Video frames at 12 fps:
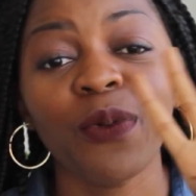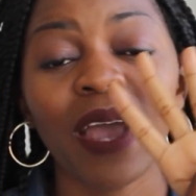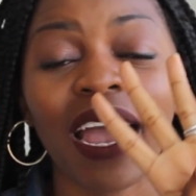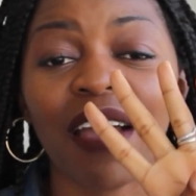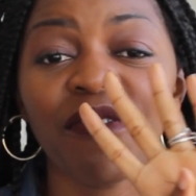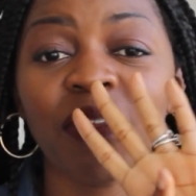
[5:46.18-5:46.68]
You
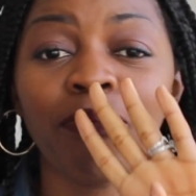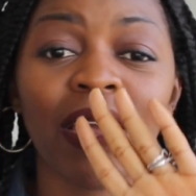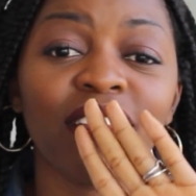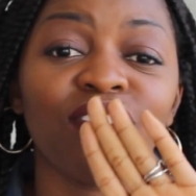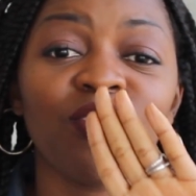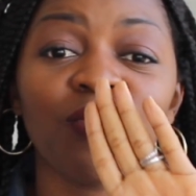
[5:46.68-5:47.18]
have the
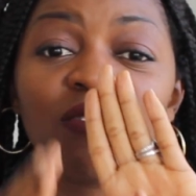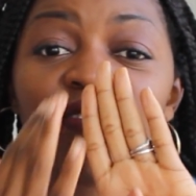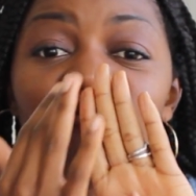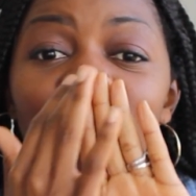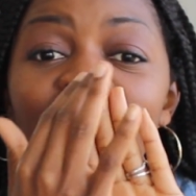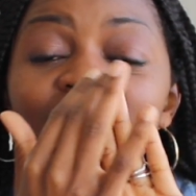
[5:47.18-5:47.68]
best
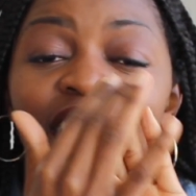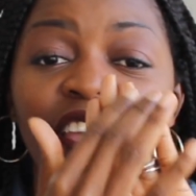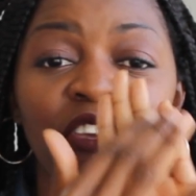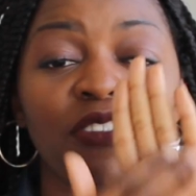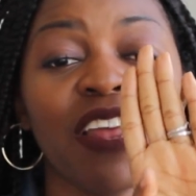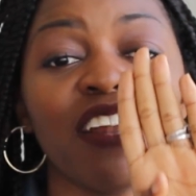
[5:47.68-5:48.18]
tools right
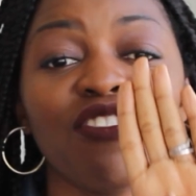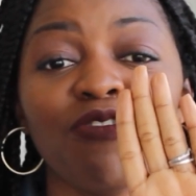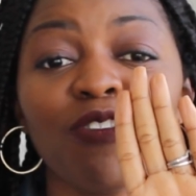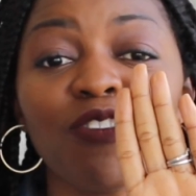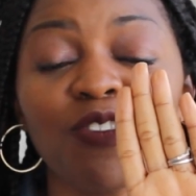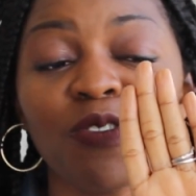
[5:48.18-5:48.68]
here, your
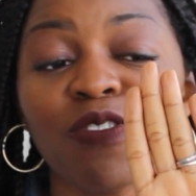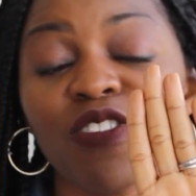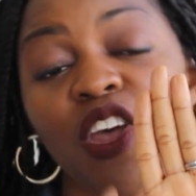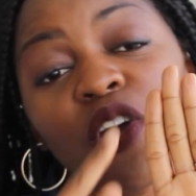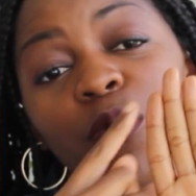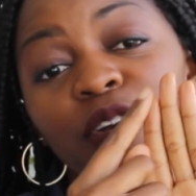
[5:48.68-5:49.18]
natural
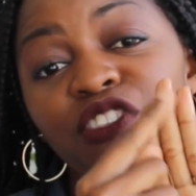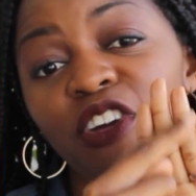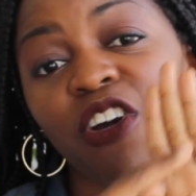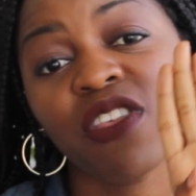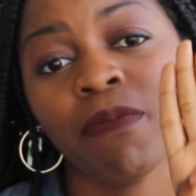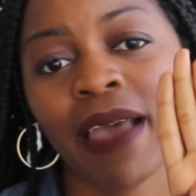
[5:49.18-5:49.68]
tools, which
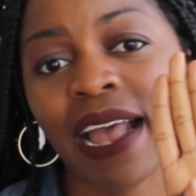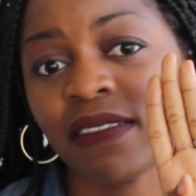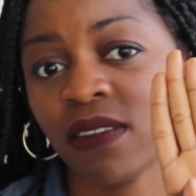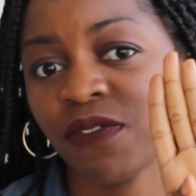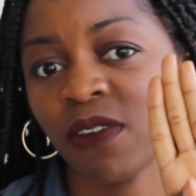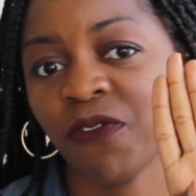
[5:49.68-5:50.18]
are the
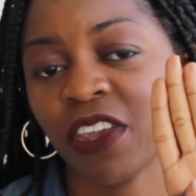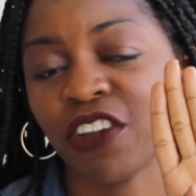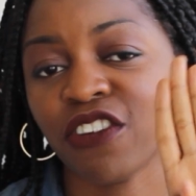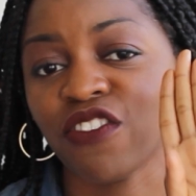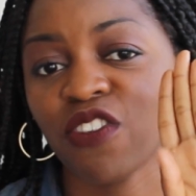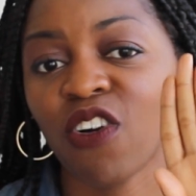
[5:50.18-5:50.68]
pads of your
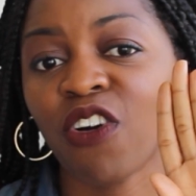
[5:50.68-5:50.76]
fingers.